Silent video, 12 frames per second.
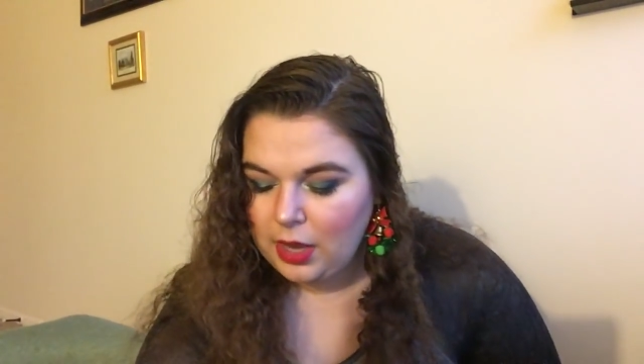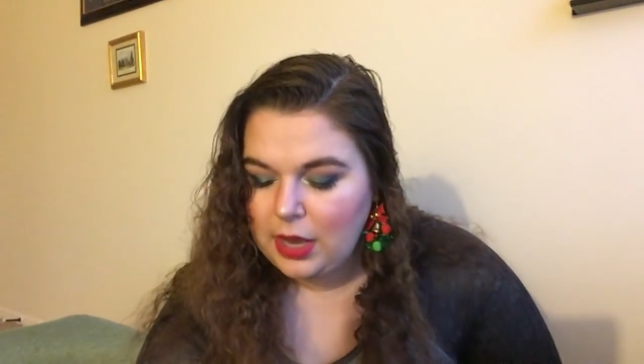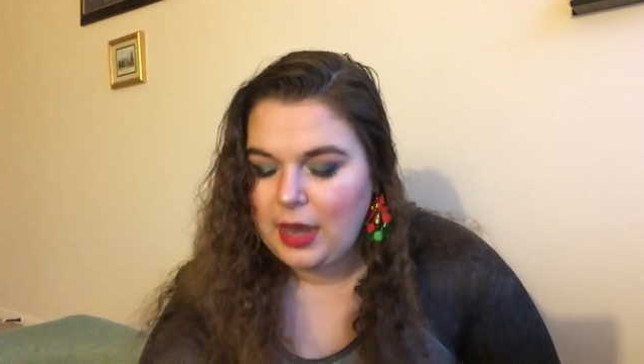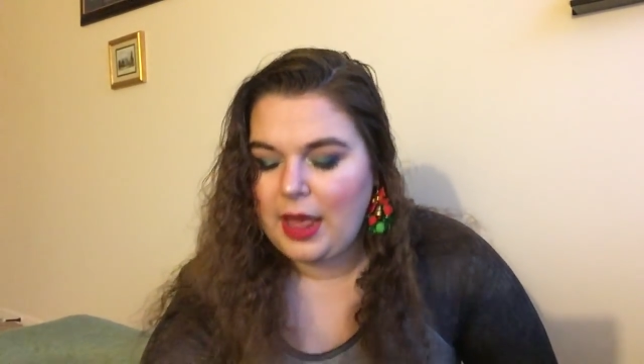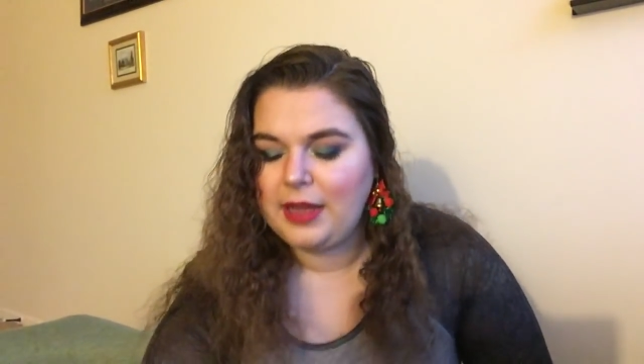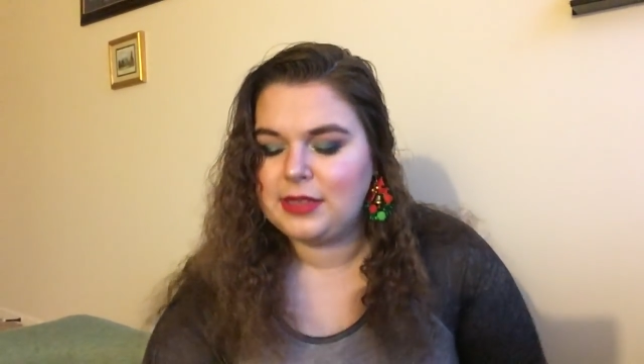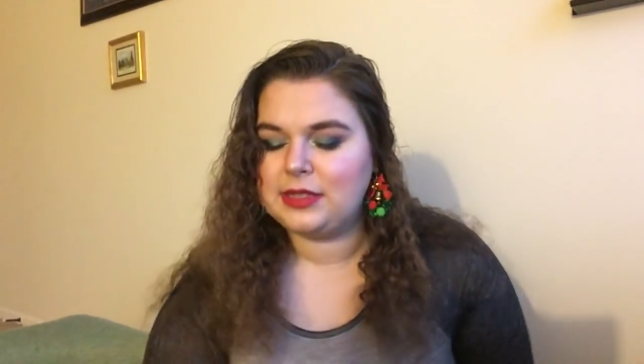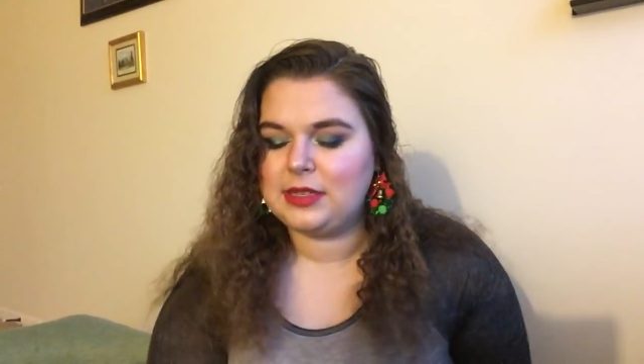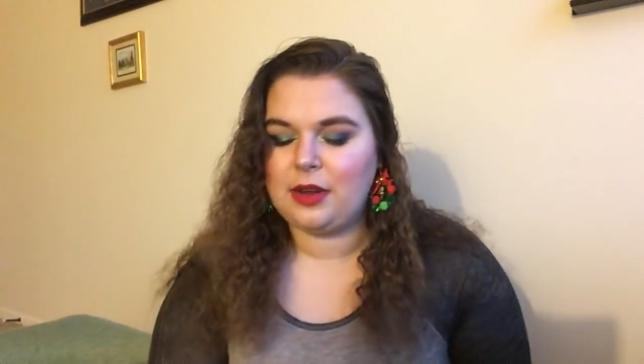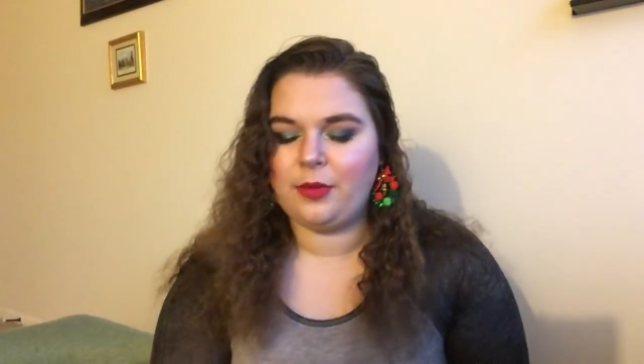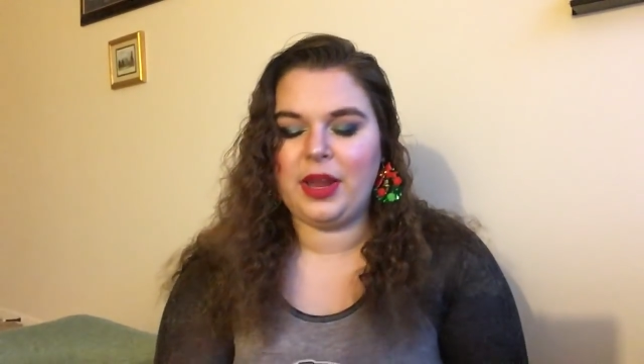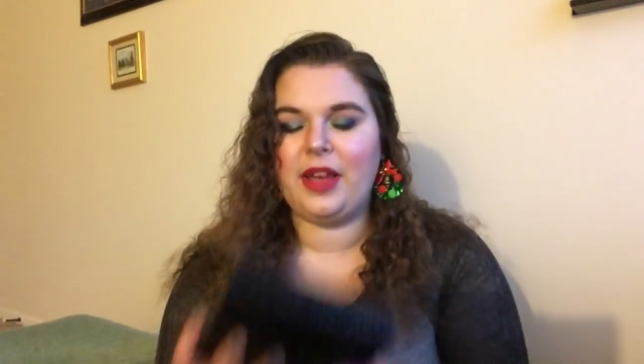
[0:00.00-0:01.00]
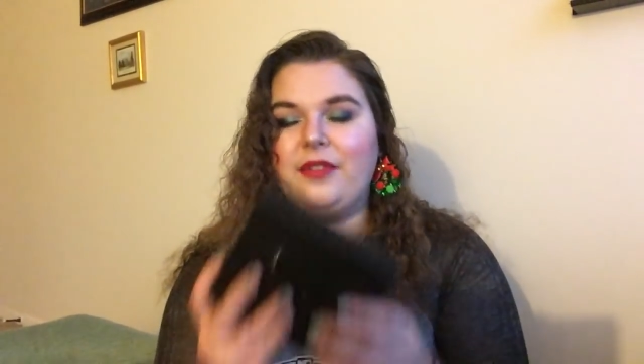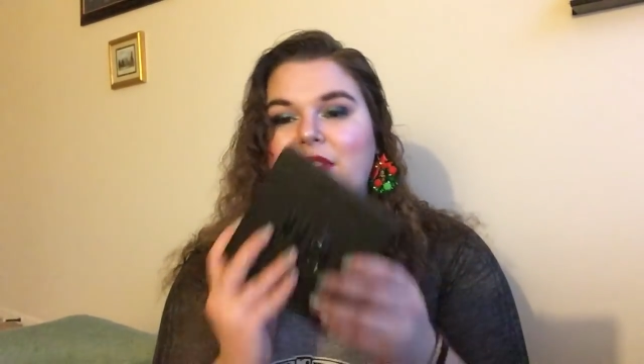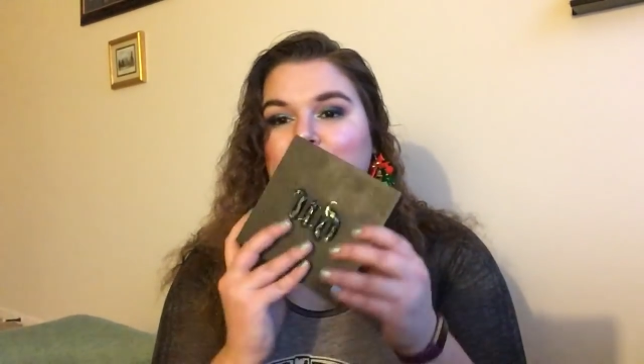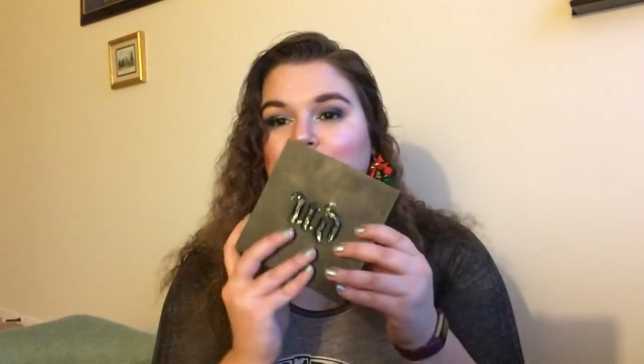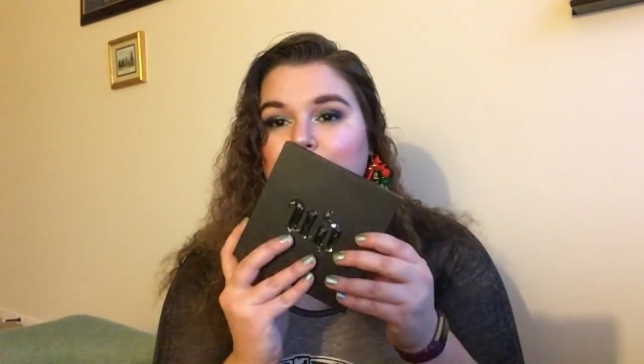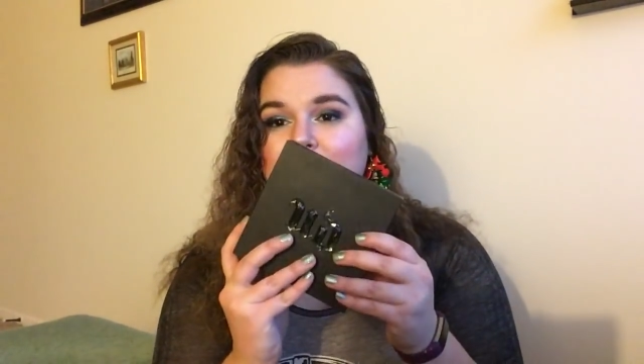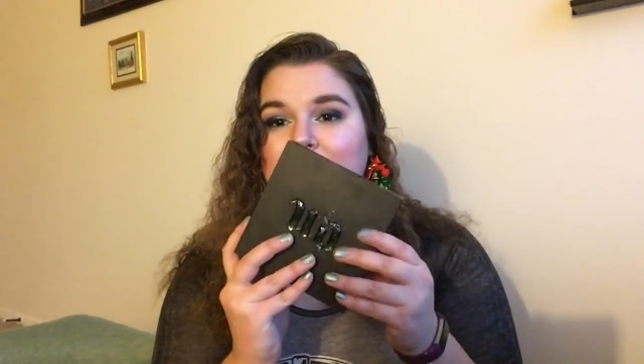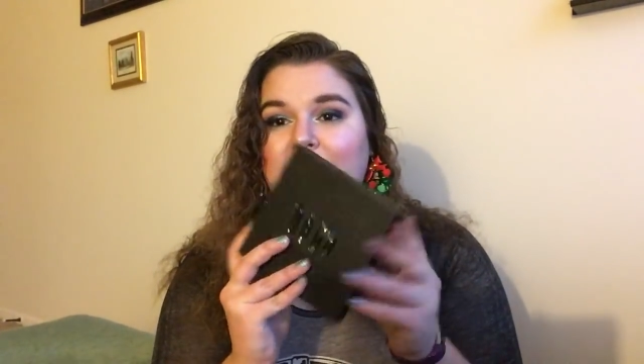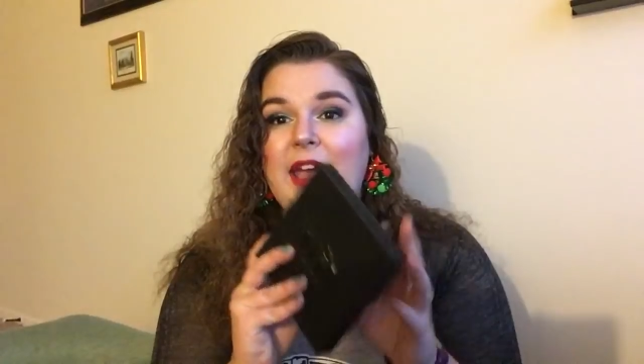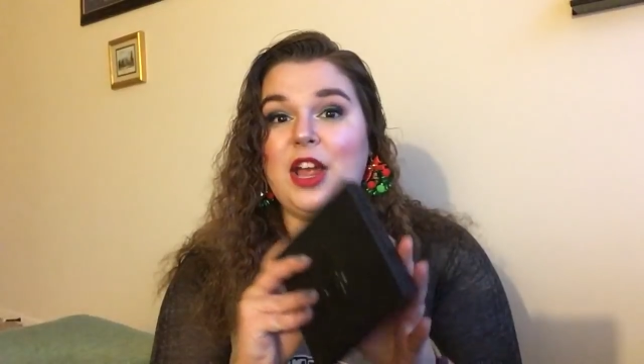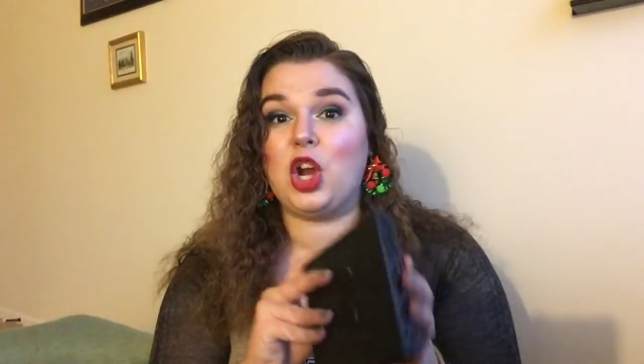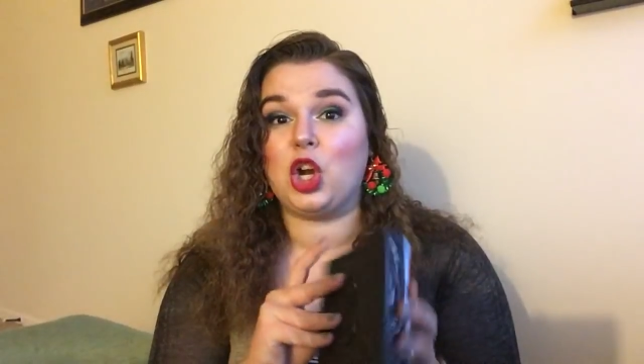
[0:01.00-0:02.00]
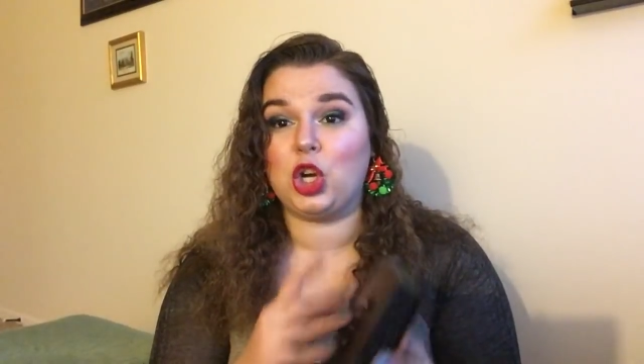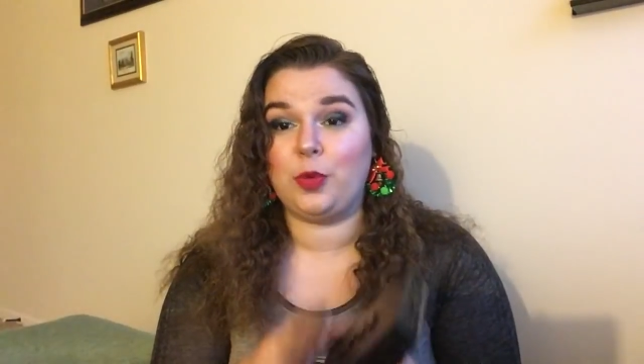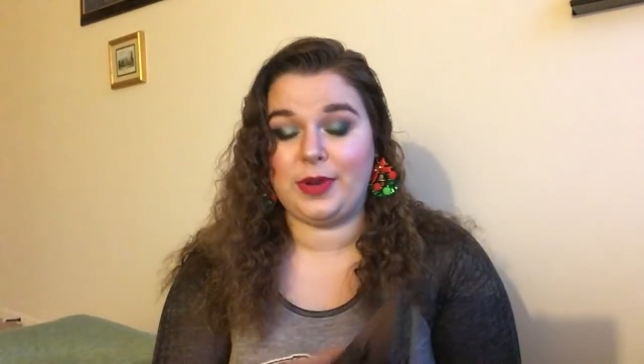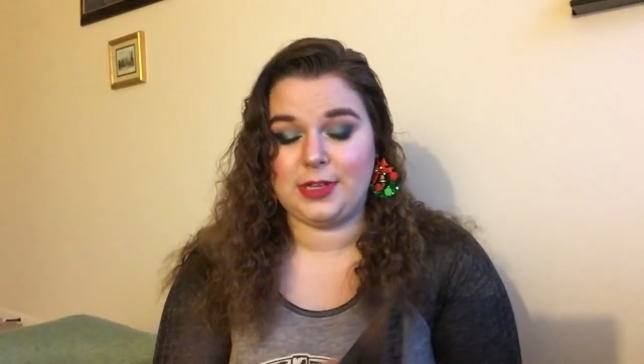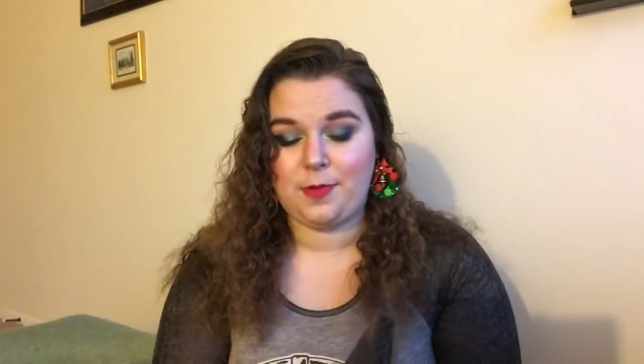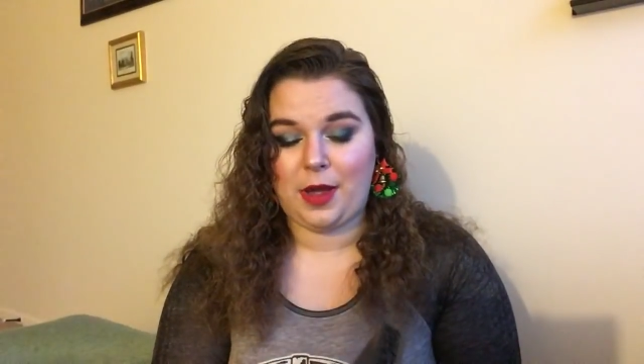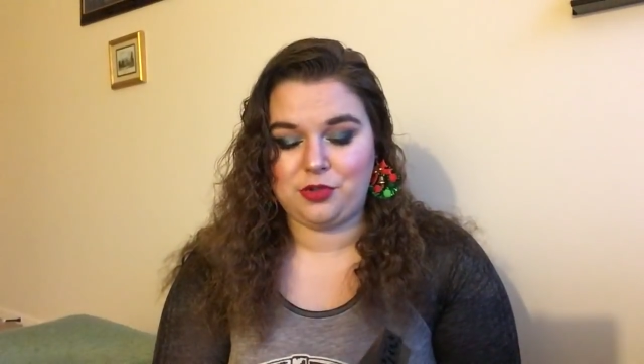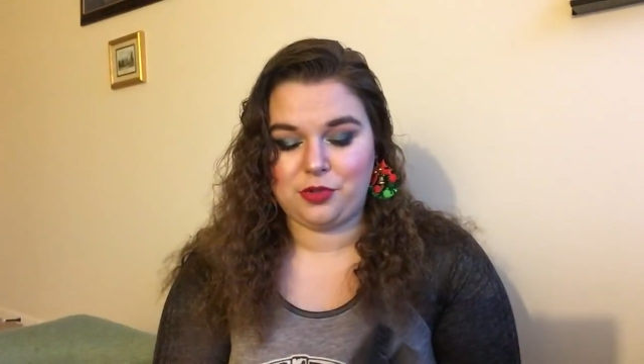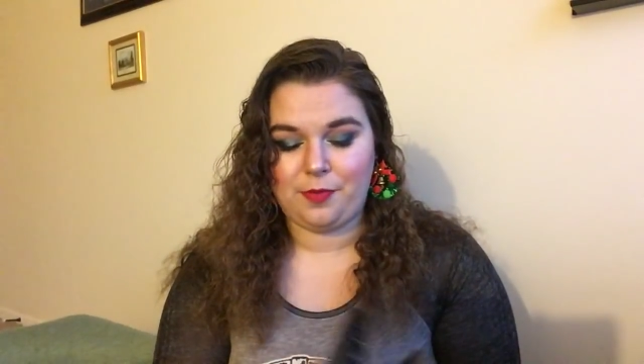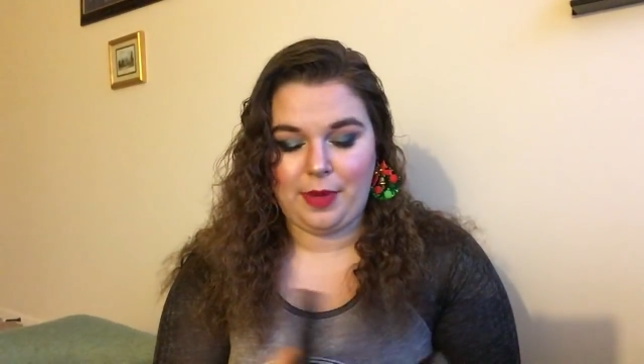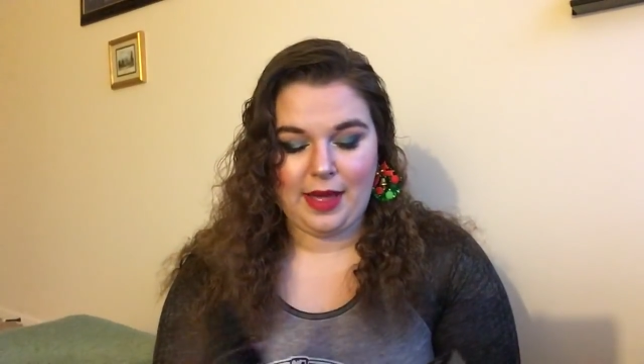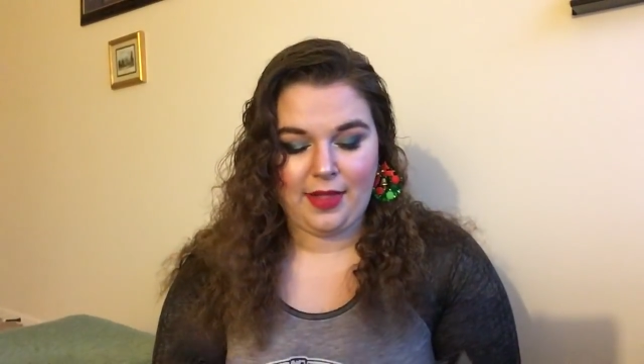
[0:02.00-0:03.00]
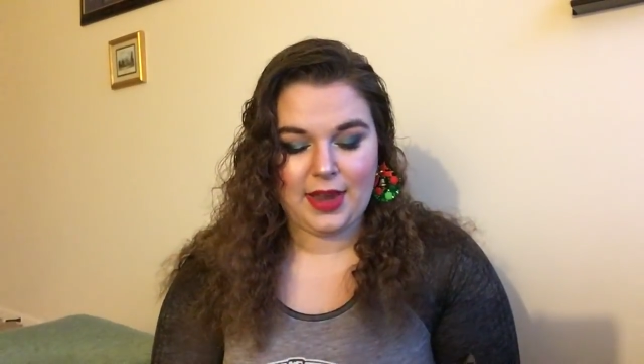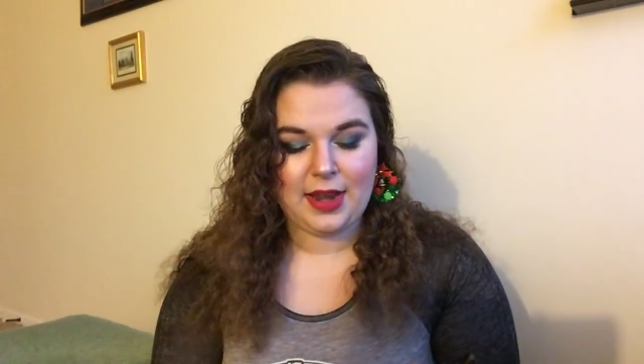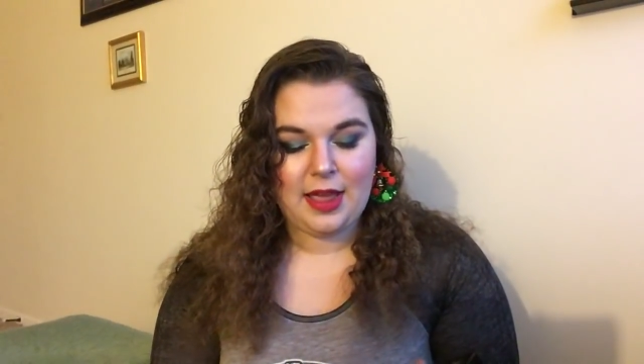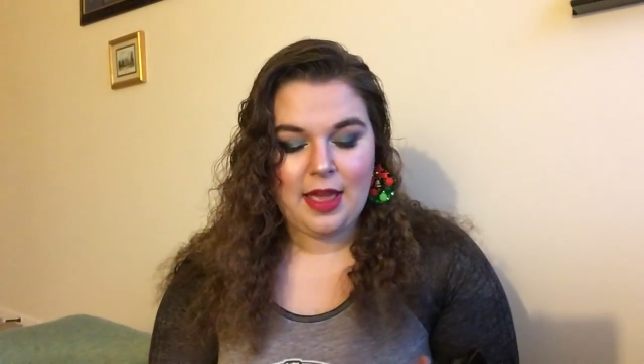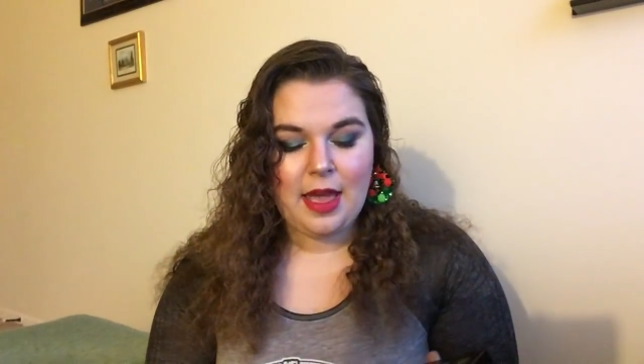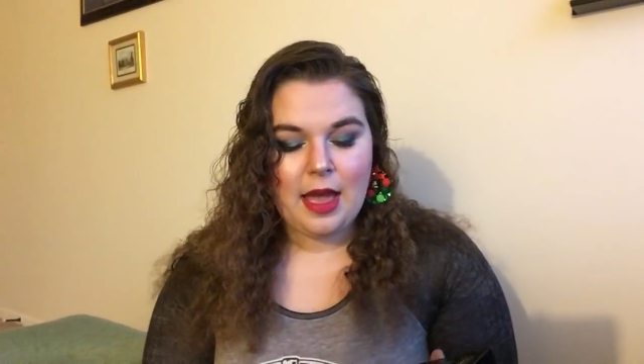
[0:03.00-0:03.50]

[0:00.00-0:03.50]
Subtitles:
Next, we have the Urban Decay Urban Spectrum Palette.